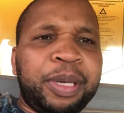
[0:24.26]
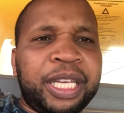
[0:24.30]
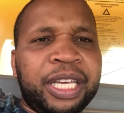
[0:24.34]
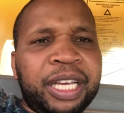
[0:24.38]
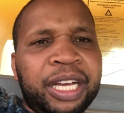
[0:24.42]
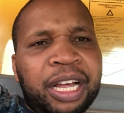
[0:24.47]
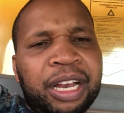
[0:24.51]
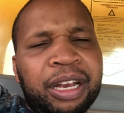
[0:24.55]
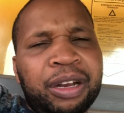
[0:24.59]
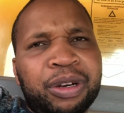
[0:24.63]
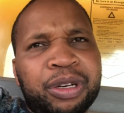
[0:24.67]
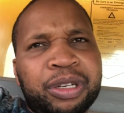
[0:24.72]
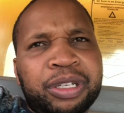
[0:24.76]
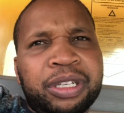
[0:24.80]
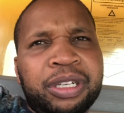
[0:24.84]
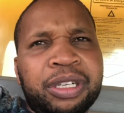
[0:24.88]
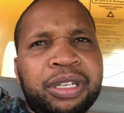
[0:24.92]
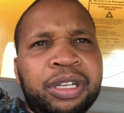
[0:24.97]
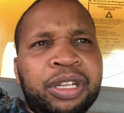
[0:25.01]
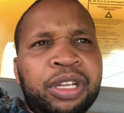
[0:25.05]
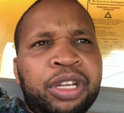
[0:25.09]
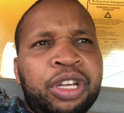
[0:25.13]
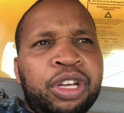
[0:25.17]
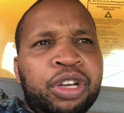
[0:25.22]
picking a load,
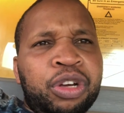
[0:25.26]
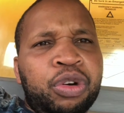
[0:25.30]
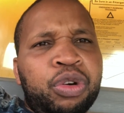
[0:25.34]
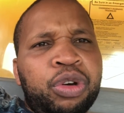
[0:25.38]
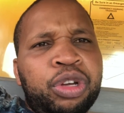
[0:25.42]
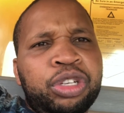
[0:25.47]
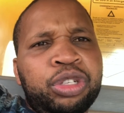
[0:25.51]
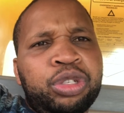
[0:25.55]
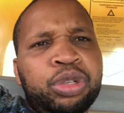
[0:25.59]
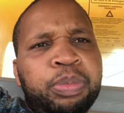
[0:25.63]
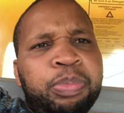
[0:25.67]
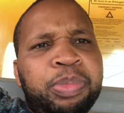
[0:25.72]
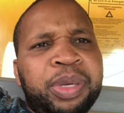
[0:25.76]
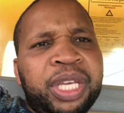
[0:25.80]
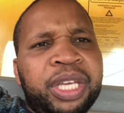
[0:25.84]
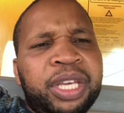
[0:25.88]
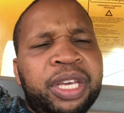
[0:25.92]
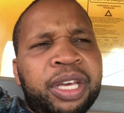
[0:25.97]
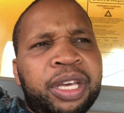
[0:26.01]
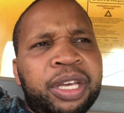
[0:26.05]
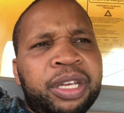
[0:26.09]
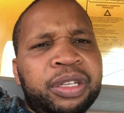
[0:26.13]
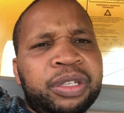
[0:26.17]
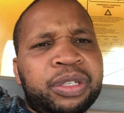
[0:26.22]
going to
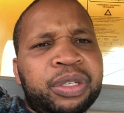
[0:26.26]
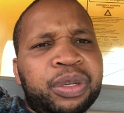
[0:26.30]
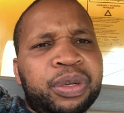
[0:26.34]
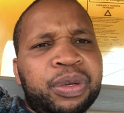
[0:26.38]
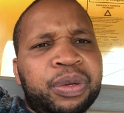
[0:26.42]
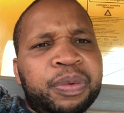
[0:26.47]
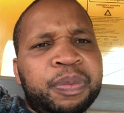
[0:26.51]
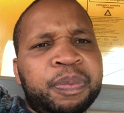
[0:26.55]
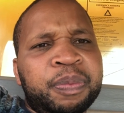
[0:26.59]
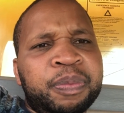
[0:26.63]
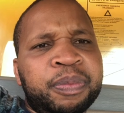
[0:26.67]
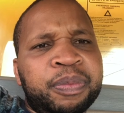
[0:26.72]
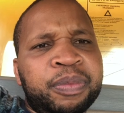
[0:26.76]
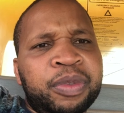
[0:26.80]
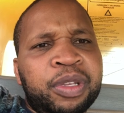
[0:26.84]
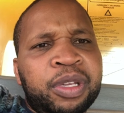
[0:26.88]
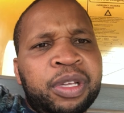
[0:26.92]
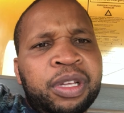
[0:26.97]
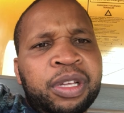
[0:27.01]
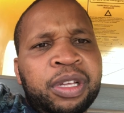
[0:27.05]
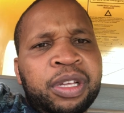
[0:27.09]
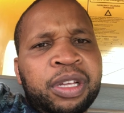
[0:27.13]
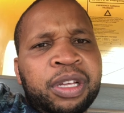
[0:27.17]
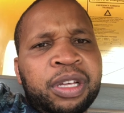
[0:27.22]
PA. So
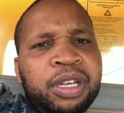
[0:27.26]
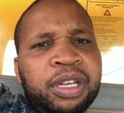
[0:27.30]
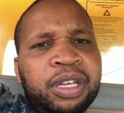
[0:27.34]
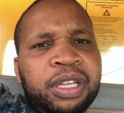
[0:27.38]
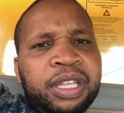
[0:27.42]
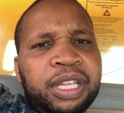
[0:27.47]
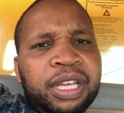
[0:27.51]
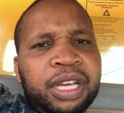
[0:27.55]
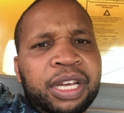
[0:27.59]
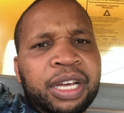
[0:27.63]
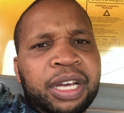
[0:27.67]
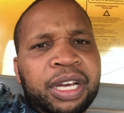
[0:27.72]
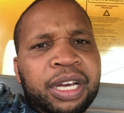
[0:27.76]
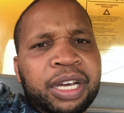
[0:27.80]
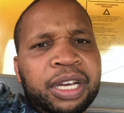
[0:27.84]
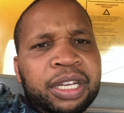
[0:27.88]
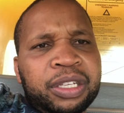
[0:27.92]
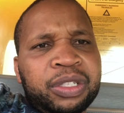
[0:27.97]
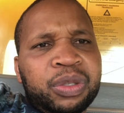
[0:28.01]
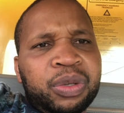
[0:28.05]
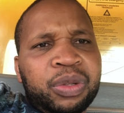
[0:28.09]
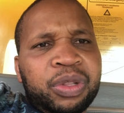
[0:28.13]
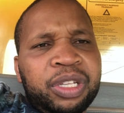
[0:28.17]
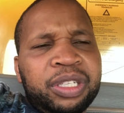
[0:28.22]
yeah,
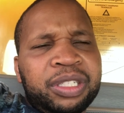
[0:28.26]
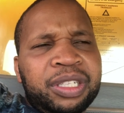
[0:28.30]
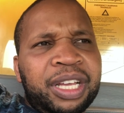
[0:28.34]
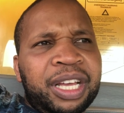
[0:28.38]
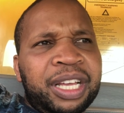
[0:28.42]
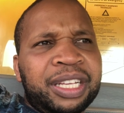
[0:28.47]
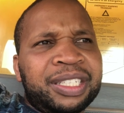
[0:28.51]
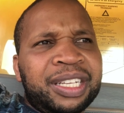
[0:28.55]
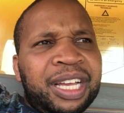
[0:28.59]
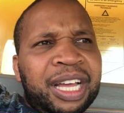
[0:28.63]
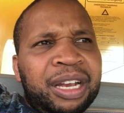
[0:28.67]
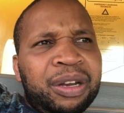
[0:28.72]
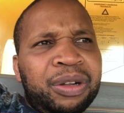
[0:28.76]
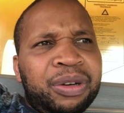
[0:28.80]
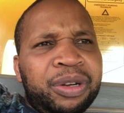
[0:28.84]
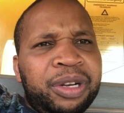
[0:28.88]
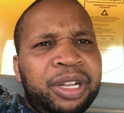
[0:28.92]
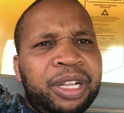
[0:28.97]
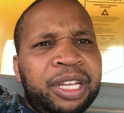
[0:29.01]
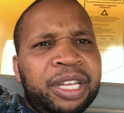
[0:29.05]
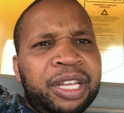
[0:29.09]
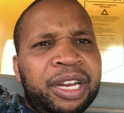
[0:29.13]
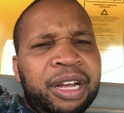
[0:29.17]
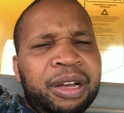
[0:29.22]
so these guys are
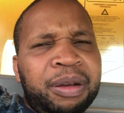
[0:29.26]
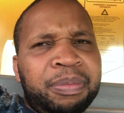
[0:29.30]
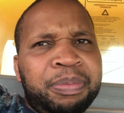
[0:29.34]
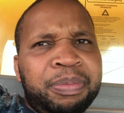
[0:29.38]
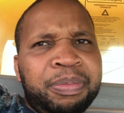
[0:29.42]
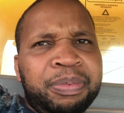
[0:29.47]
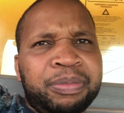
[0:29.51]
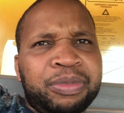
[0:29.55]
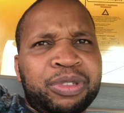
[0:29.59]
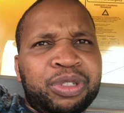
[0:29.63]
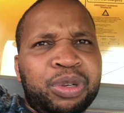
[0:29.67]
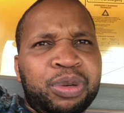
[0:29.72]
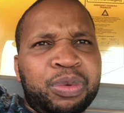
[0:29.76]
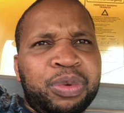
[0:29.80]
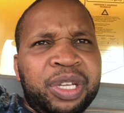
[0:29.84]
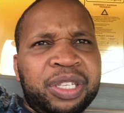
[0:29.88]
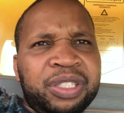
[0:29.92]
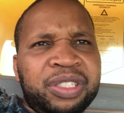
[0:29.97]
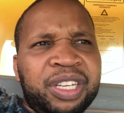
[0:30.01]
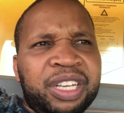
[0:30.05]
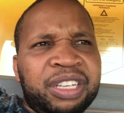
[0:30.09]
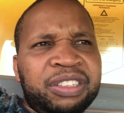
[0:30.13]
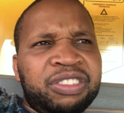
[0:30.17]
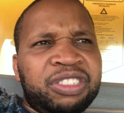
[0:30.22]
loading it up. So we
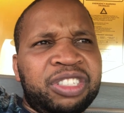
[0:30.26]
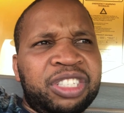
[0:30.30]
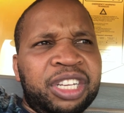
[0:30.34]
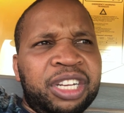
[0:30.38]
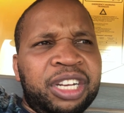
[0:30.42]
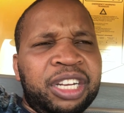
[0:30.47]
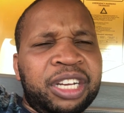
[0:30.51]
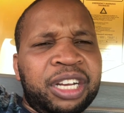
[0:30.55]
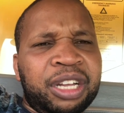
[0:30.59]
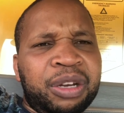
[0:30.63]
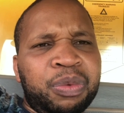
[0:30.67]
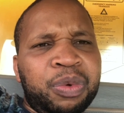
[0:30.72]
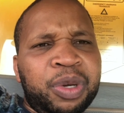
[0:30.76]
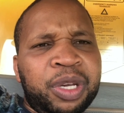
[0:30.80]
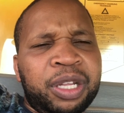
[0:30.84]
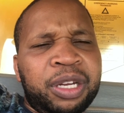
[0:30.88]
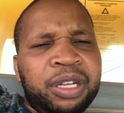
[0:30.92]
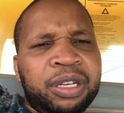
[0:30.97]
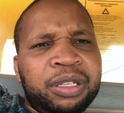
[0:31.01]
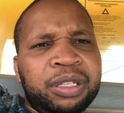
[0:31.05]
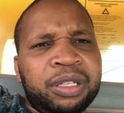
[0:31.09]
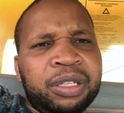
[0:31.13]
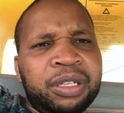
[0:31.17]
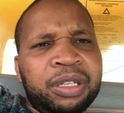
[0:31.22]
are just chilling and
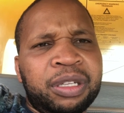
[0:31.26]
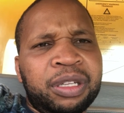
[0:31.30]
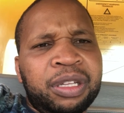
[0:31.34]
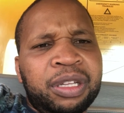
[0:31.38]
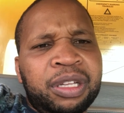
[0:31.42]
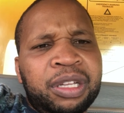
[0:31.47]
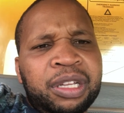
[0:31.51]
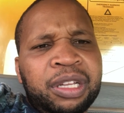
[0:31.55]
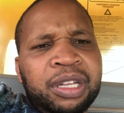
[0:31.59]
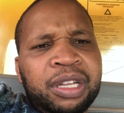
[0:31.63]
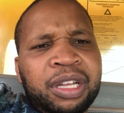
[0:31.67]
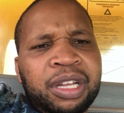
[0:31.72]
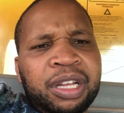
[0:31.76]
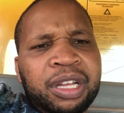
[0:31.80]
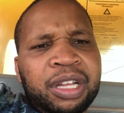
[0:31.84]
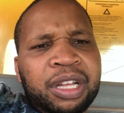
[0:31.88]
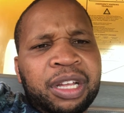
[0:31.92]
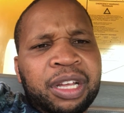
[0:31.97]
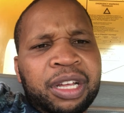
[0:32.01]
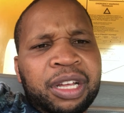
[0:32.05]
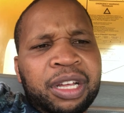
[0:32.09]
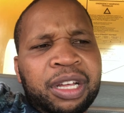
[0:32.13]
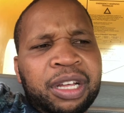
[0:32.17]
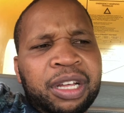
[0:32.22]
waiting.
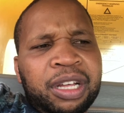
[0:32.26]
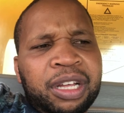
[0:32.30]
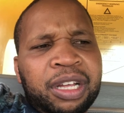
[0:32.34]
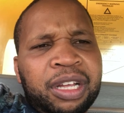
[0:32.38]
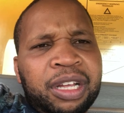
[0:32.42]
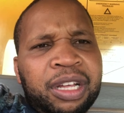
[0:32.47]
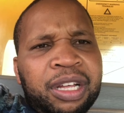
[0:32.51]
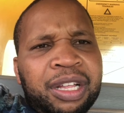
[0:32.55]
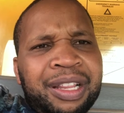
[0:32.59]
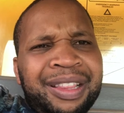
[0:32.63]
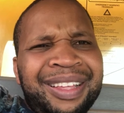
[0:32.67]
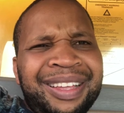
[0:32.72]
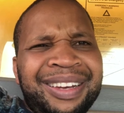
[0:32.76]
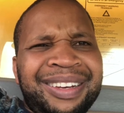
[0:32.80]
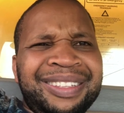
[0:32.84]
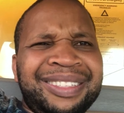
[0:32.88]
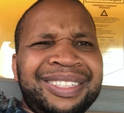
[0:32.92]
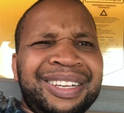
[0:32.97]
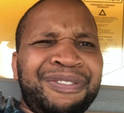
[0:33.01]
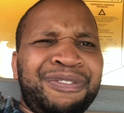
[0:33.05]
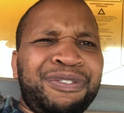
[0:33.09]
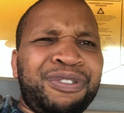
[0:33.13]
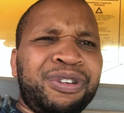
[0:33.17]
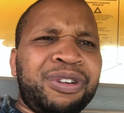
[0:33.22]
And then
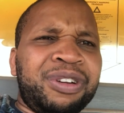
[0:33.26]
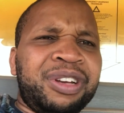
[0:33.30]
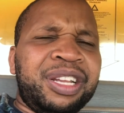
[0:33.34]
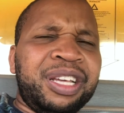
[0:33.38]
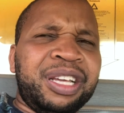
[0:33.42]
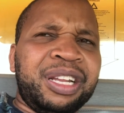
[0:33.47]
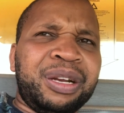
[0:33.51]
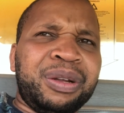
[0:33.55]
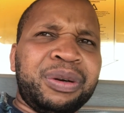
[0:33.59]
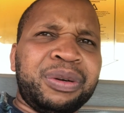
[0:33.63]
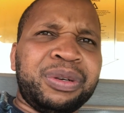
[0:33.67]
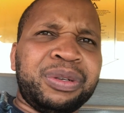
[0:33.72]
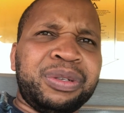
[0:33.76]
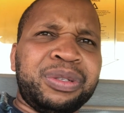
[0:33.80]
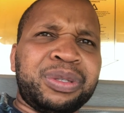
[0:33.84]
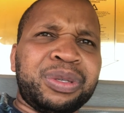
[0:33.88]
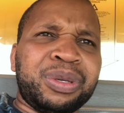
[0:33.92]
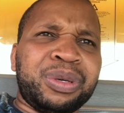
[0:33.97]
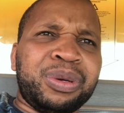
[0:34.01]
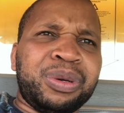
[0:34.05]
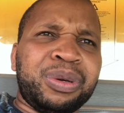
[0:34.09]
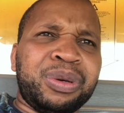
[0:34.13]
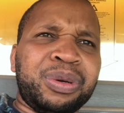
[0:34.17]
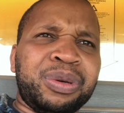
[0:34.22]
it's a 4-day load.
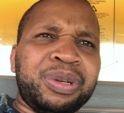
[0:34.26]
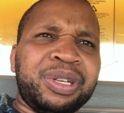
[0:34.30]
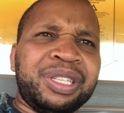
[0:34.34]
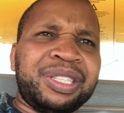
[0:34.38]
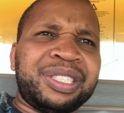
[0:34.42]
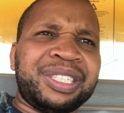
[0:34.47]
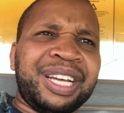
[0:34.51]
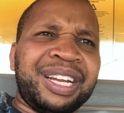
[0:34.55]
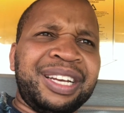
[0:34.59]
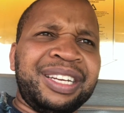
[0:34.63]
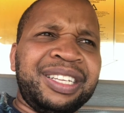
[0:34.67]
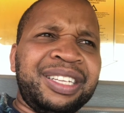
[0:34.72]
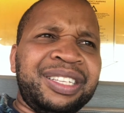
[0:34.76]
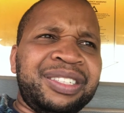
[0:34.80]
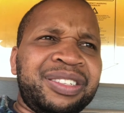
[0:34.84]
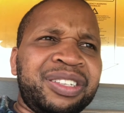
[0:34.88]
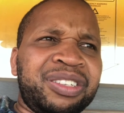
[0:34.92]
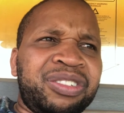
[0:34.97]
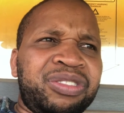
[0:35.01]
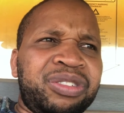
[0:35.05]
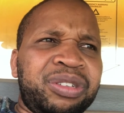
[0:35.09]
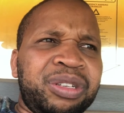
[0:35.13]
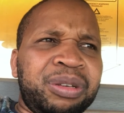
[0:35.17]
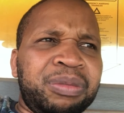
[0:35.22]
So it's an
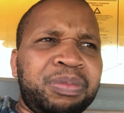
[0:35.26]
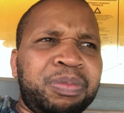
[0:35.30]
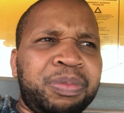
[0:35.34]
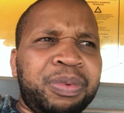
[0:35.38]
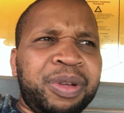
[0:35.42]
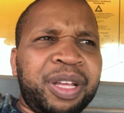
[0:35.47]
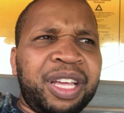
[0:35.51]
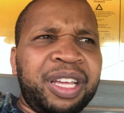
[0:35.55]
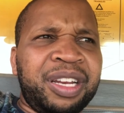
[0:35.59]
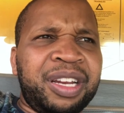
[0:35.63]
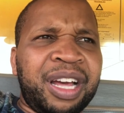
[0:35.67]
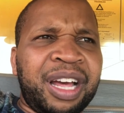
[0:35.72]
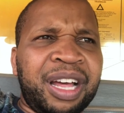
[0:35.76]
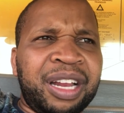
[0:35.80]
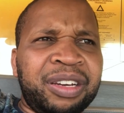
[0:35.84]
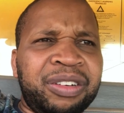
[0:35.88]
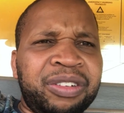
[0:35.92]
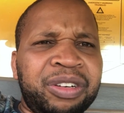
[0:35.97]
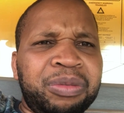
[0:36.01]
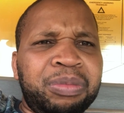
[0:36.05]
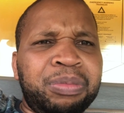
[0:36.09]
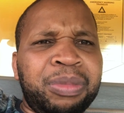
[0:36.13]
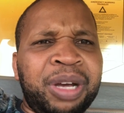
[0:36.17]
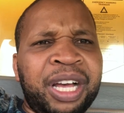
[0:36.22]
easy trip,
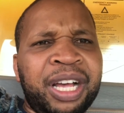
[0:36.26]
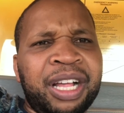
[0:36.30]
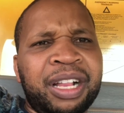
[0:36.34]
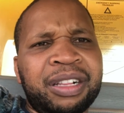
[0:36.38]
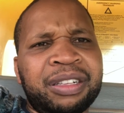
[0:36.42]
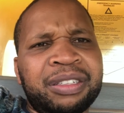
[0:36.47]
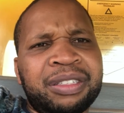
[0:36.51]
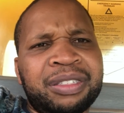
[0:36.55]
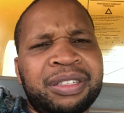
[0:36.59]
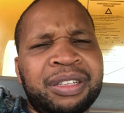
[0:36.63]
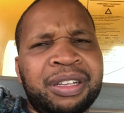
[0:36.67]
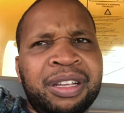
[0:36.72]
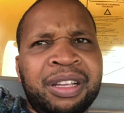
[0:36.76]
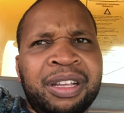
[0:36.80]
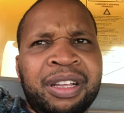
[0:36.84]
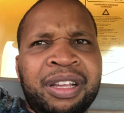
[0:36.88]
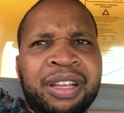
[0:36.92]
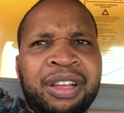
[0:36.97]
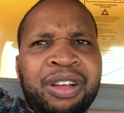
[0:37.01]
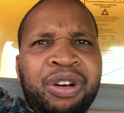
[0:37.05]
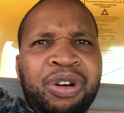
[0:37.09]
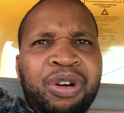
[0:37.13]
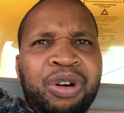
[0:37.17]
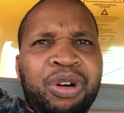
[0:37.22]
800 miles
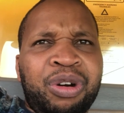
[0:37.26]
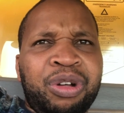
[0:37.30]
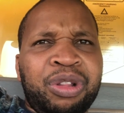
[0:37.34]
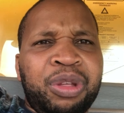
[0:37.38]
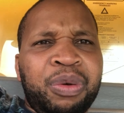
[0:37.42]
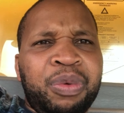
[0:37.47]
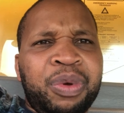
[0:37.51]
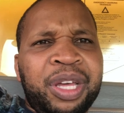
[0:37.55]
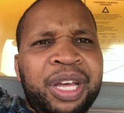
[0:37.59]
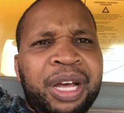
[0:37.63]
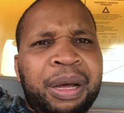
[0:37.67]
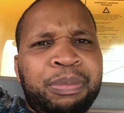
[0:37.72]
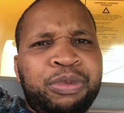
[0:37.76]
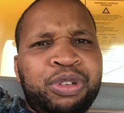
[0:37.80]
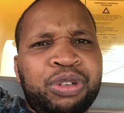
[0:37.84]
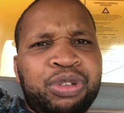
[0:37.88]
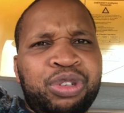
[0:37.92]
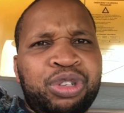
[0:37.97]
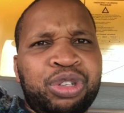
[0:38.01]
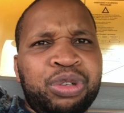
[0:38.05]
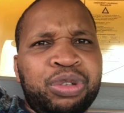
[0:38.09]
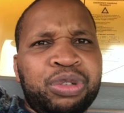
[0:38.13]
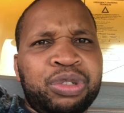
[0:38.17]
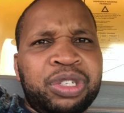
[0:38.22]
all the way up to
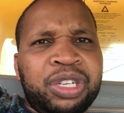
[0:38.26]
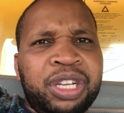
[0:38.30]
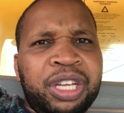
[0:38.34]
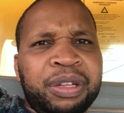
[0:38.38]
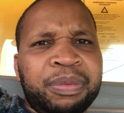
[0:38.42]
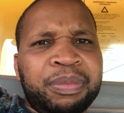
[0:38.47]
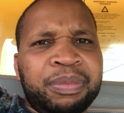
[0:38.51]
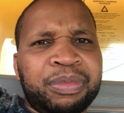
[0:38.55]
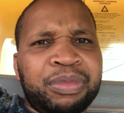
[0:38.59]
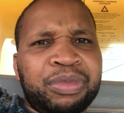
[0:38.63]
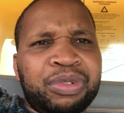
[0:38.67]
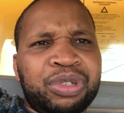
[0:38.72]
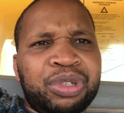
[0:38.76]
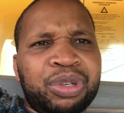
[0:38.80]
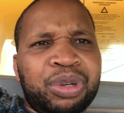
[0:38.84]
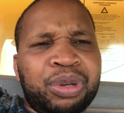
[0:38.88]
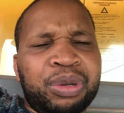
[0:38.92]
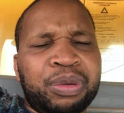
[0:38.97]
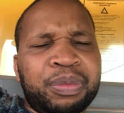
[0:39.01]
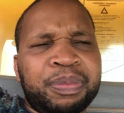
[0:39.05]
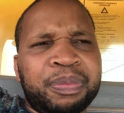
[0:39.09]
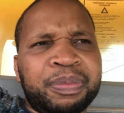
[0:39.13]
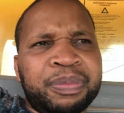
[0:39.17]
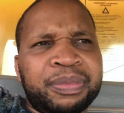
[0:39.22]
Tuesday.
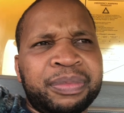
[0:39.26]
So